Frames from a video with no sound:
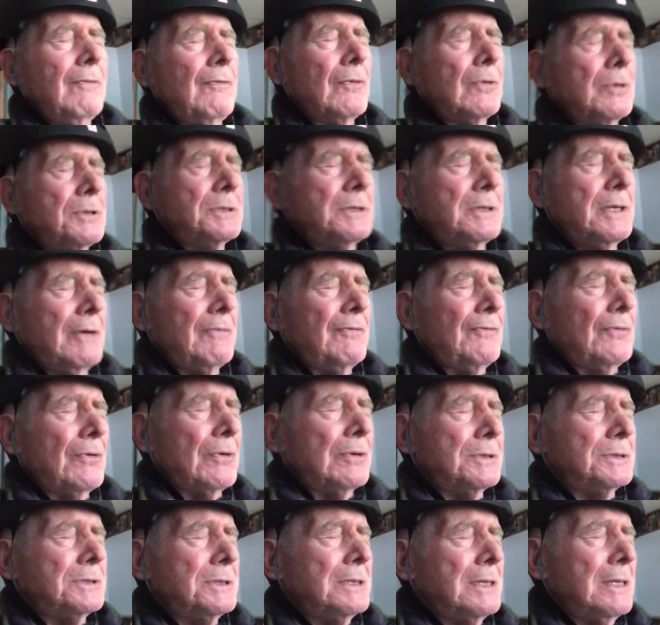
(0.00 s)
A4s and
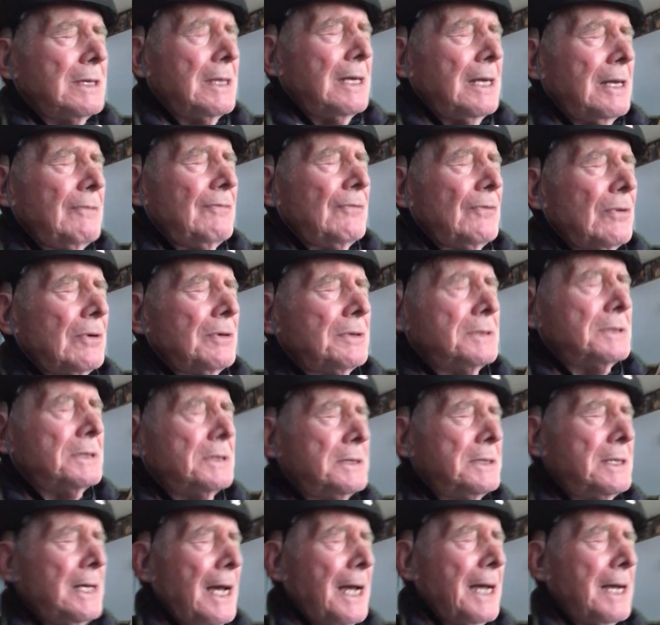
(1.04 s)
F4s. A4 is
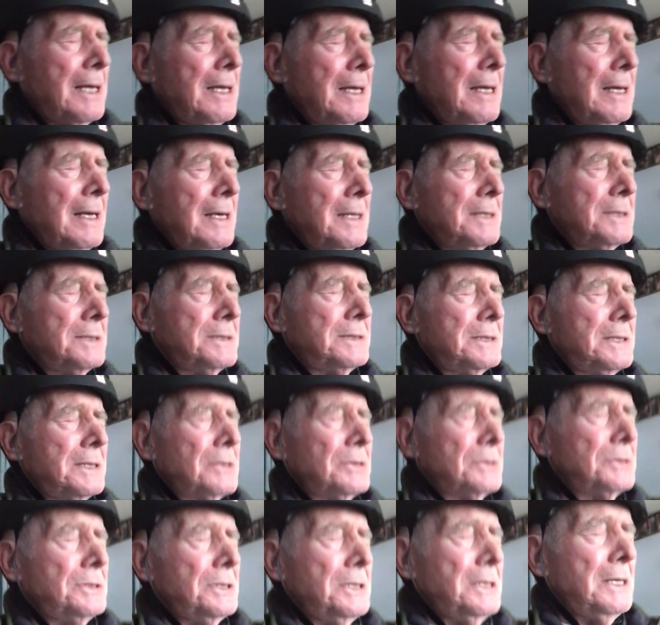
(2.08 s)
attack
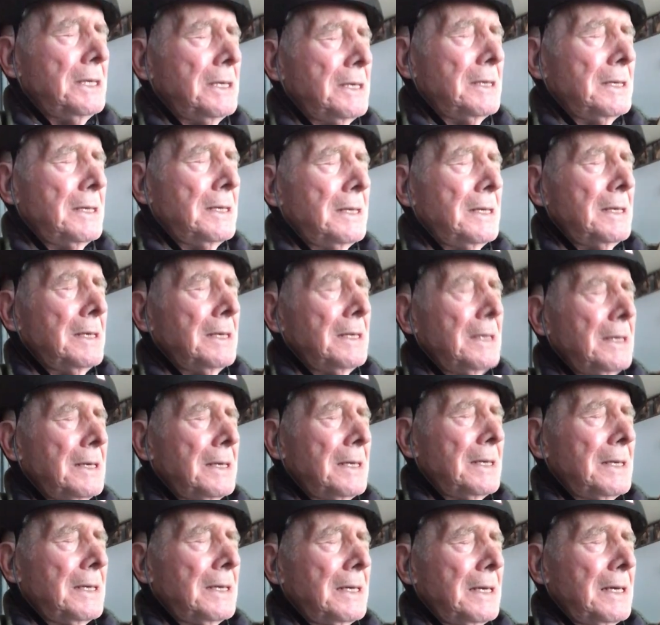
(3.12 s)
single seat
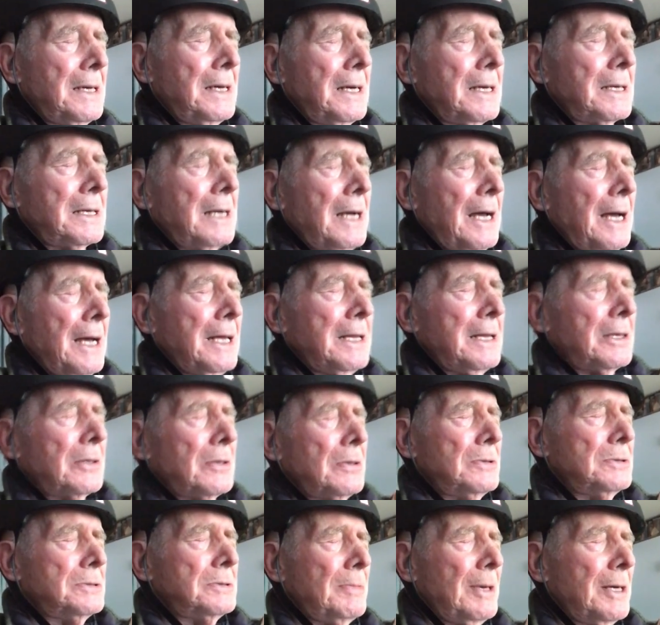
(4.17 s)
guy that
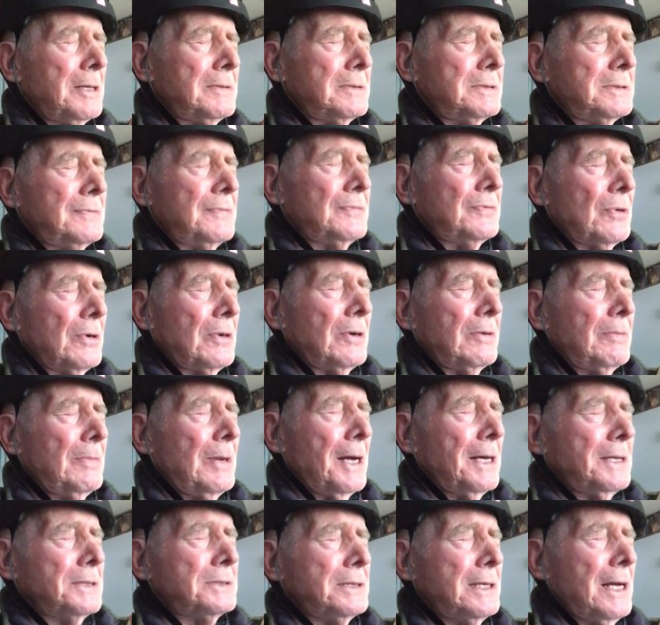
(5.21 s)
goes about 400
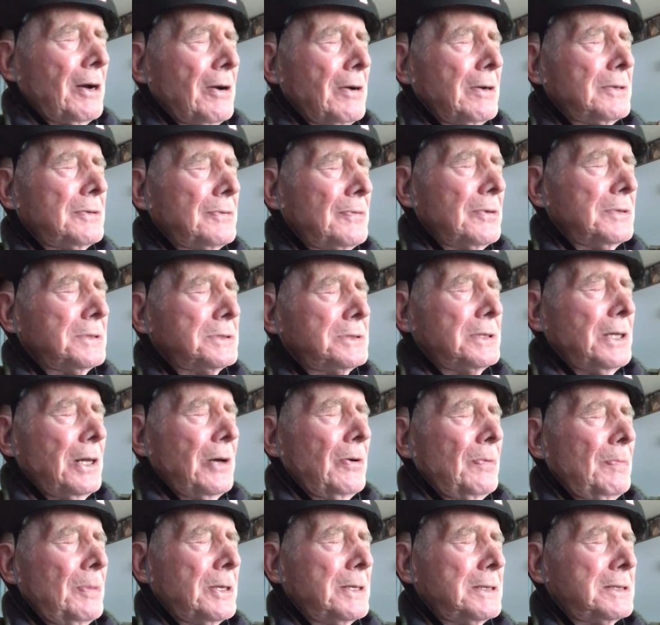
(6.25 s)
miles an hour. It's very
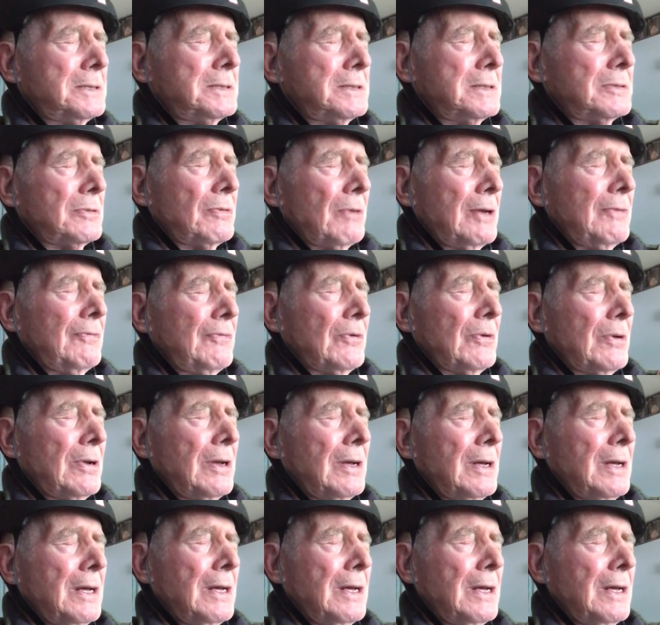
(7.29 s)
slow, but it's great for